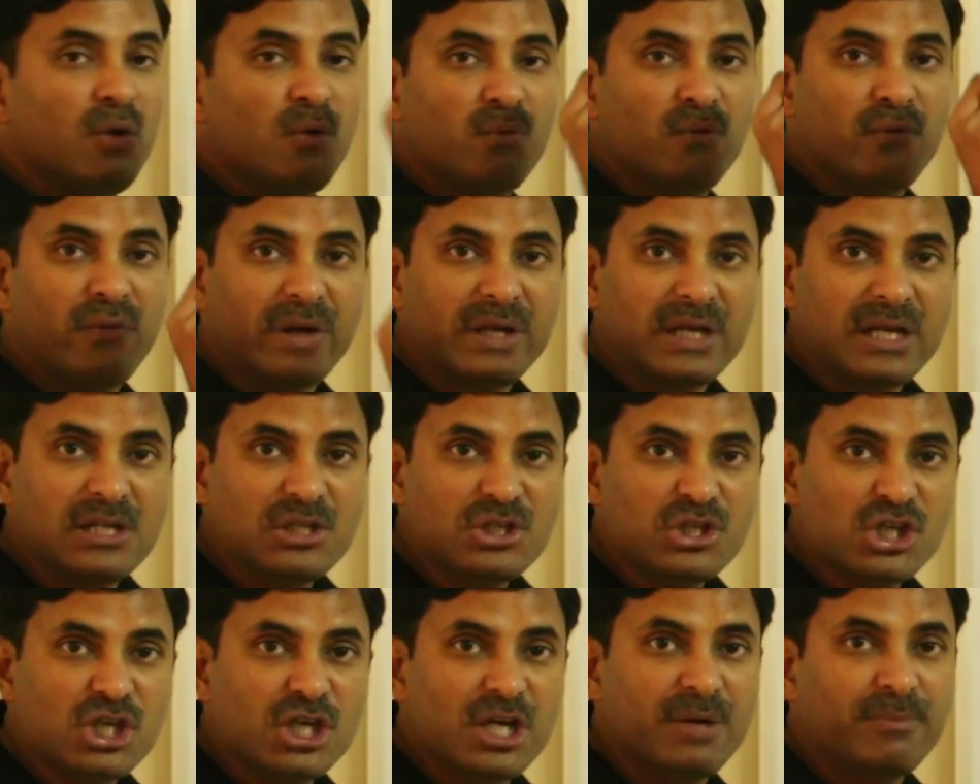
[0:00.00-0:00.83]

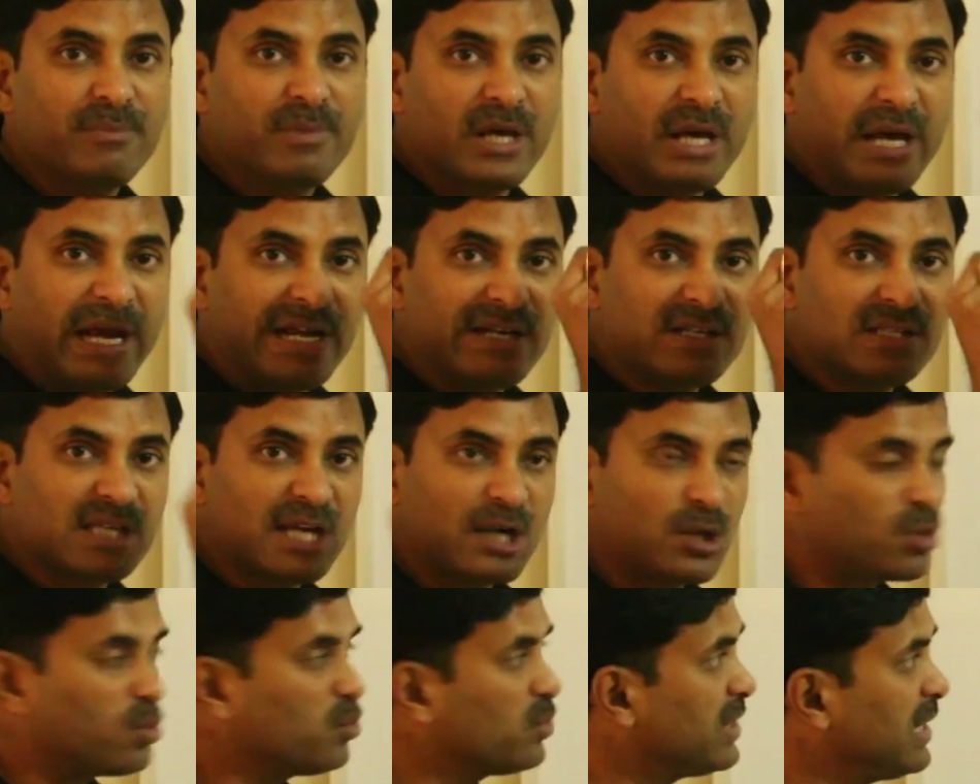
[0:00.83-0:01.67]
funnel shaped and
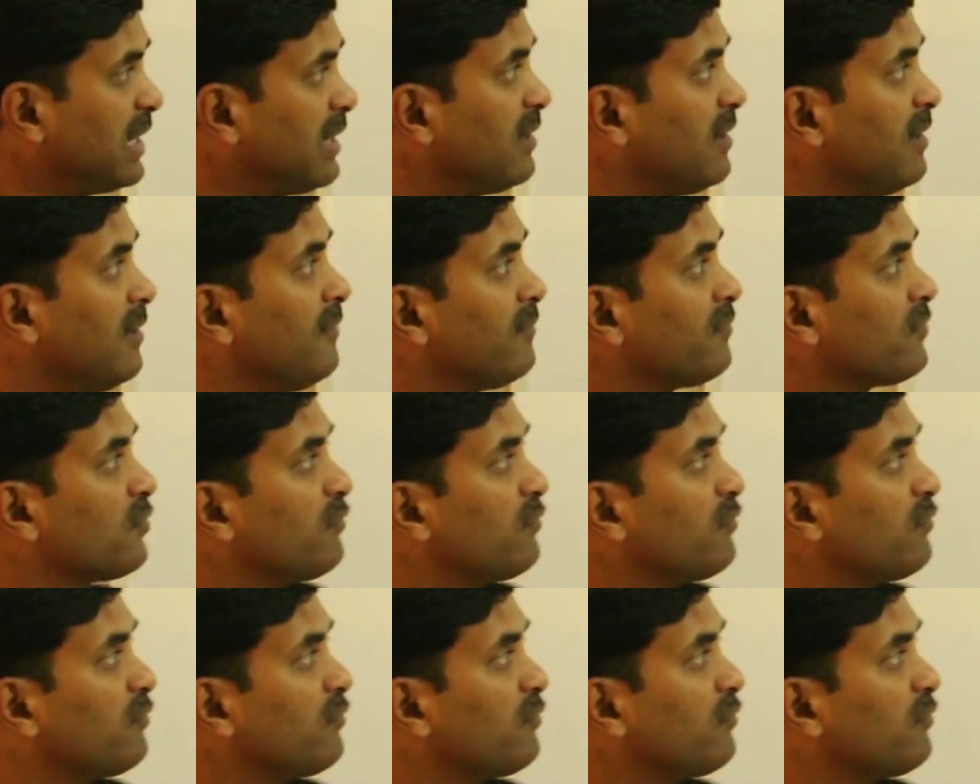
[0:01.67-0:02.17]
suctorial.